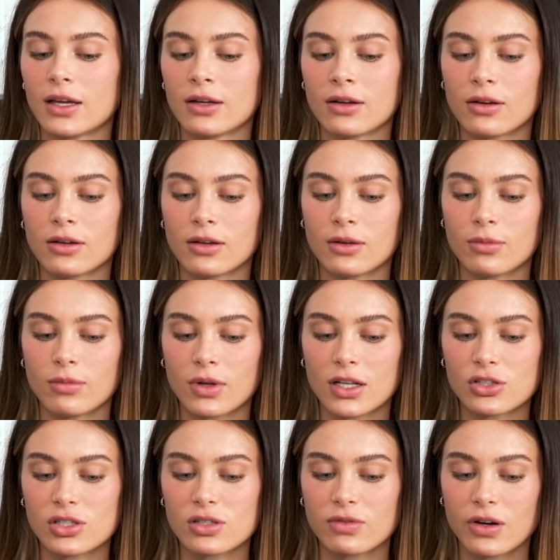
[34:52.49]
And
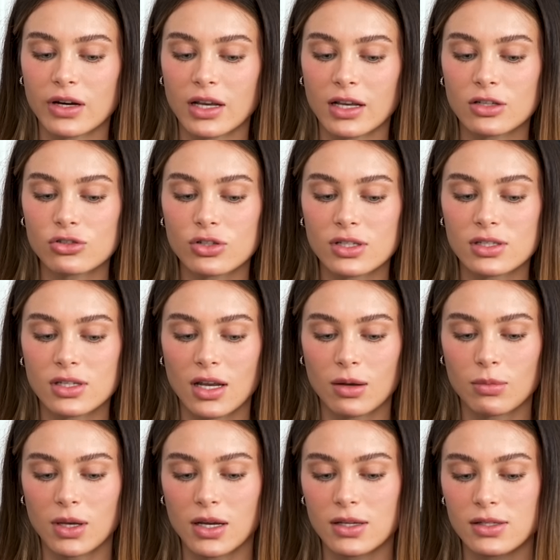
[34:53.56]
it's just very
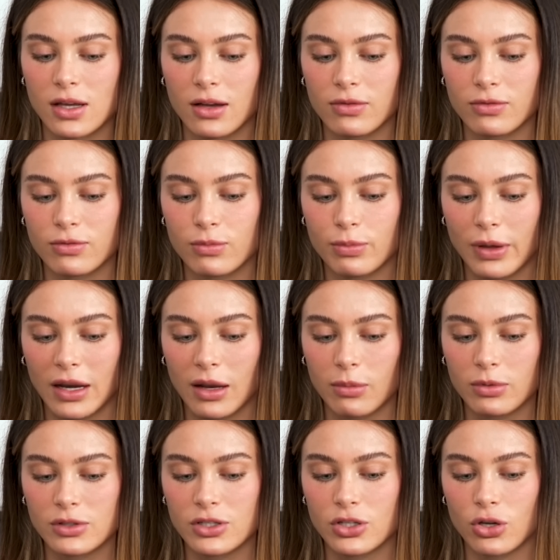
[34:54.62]
interesting because I've been
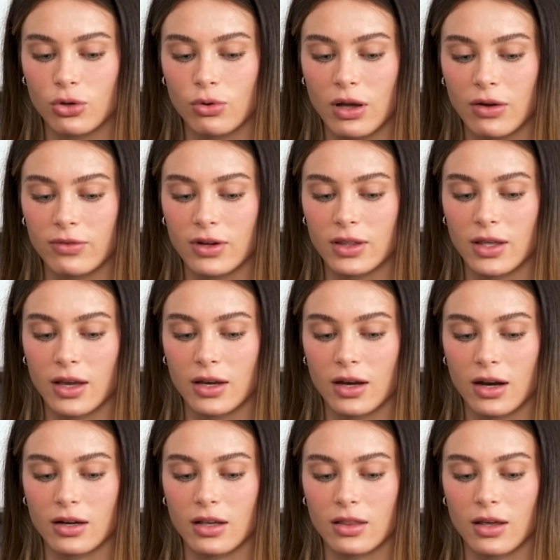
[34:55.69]
able to do everything
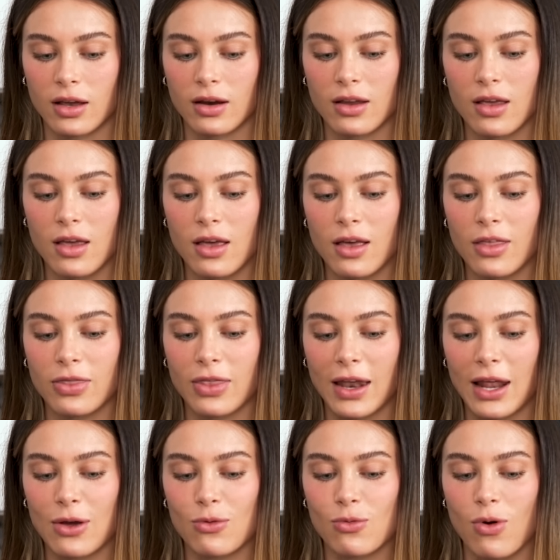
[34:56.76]
and anything
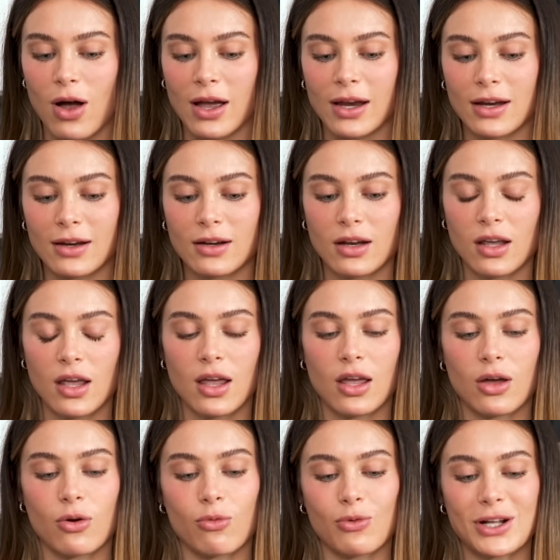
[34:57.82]
that I want,
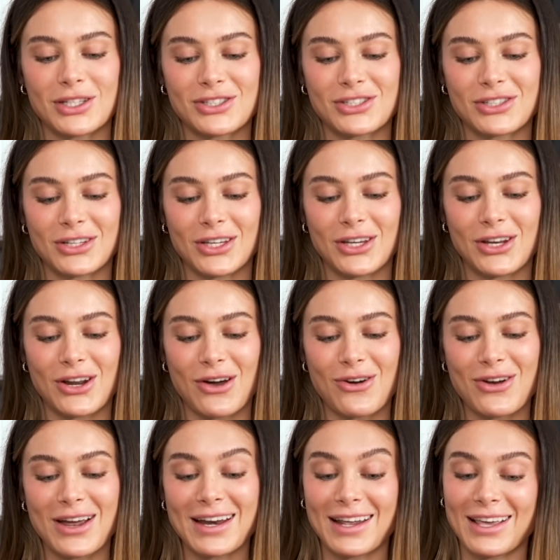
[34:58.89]
which, you
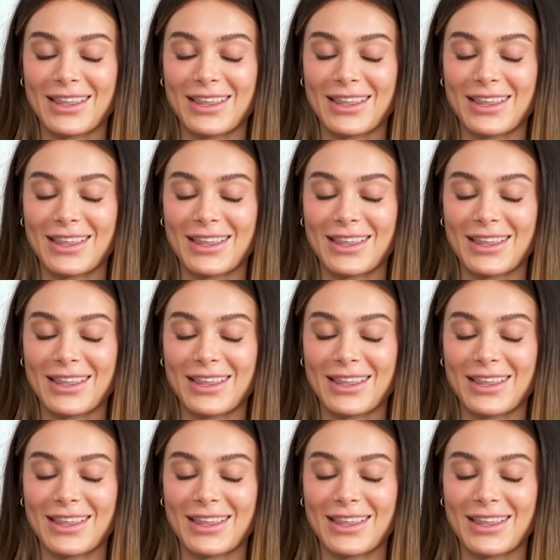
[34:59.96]
know, could